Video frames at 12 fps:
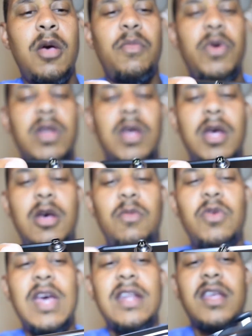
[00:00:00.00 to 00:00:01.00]
But
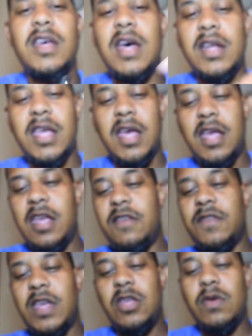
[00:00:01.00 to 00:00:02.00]
you got the
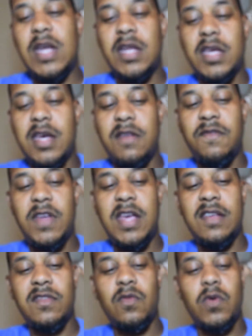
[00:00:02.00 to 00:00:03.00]
concave and you got the convex.